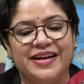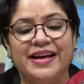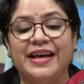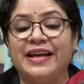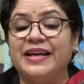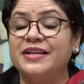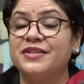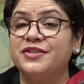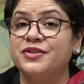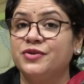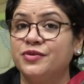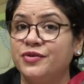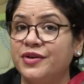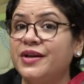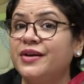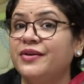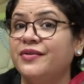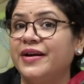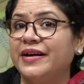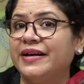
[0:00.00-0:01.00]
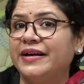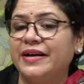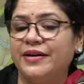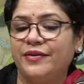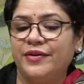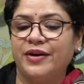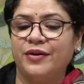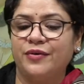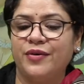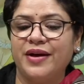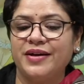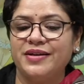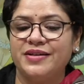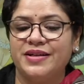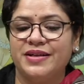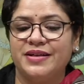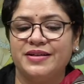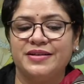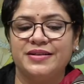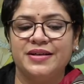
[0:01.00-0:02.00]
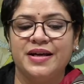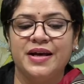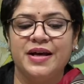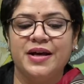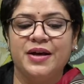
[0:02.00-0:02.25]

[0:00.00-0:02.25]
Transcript: in his three great lyric writings